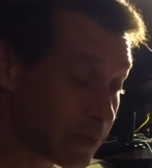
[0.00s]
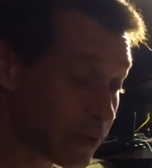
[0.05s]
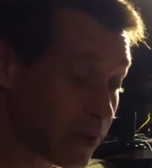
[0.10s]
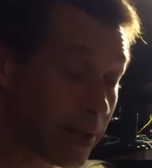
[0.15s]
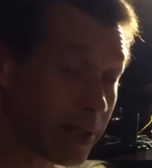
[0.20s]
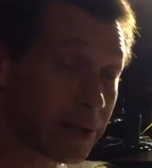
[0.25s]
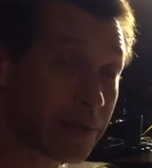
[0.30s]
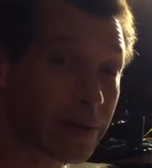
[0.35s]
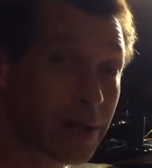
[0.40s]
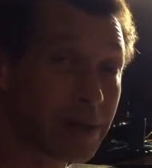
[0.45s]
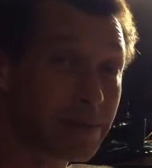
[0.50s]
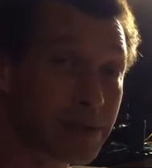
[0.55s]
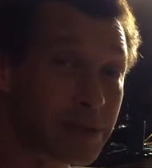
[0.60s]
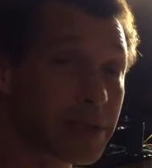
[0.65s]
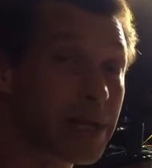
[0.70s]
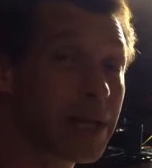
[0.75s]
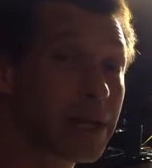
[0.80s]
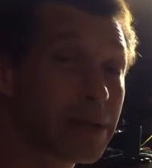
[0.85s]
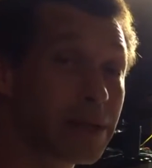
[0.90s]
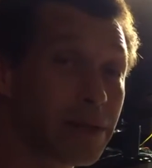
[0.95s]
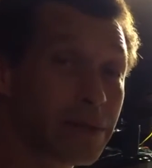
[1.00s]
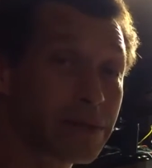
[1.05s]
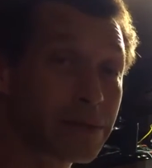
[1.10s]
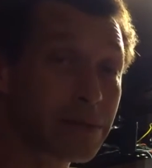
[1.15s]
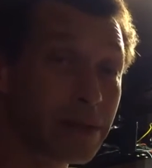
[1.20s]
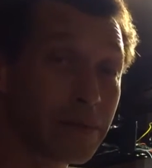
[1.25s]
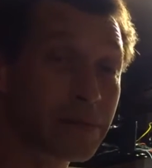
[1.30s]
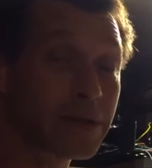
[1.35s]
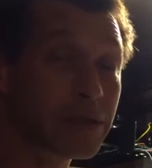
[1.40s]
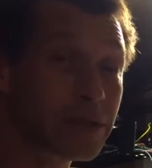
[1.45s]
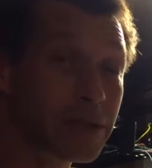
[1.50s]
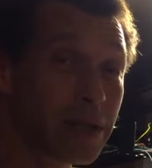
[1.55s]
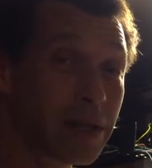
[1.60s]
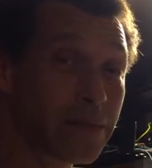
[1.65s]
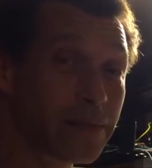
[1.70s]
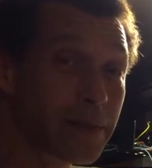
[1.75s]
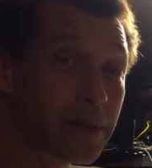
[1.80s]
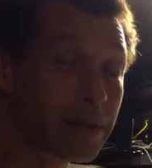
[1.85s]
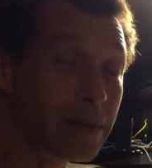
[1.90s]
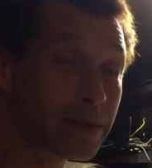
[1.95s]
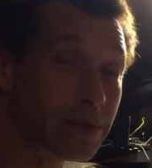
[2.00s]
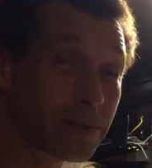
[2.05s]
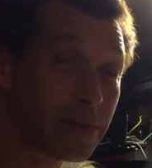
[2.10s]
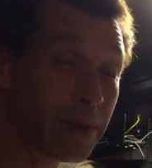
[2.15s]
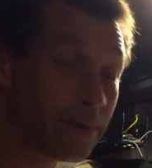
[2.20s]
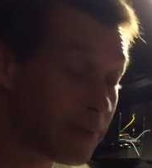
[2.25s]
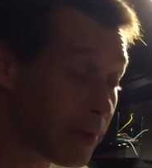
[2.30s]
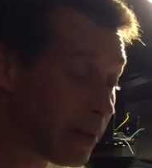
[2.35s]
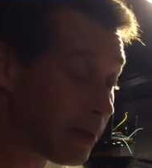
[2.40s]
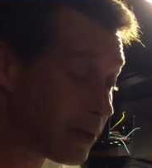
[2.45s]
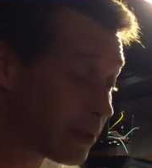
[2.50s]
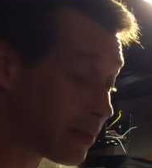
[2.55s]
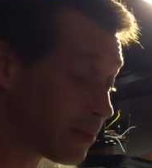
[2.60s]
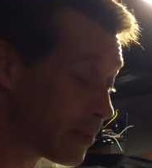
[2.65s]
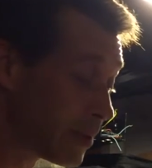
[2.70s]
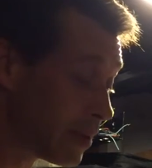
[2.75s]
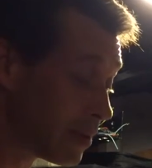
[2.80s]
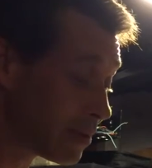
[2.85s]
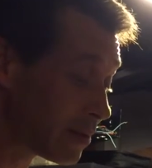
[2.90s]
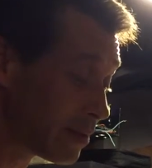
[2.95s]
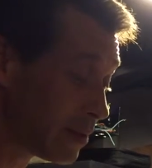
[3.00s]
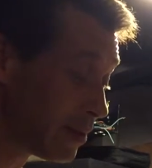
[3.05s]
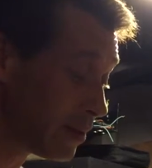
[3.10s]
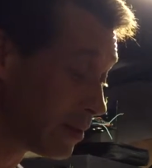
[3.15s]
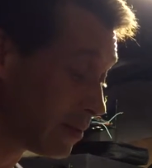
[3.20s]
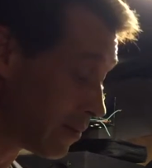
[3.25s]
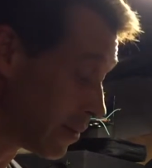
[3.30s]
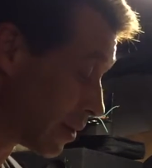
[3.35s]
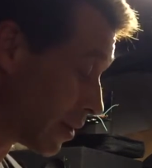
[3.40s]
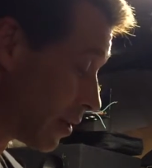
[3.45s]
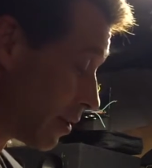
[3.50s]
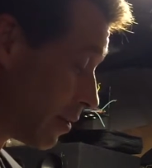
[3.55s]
trying to grab Sanyos off the shelf here at $12 a piece. We're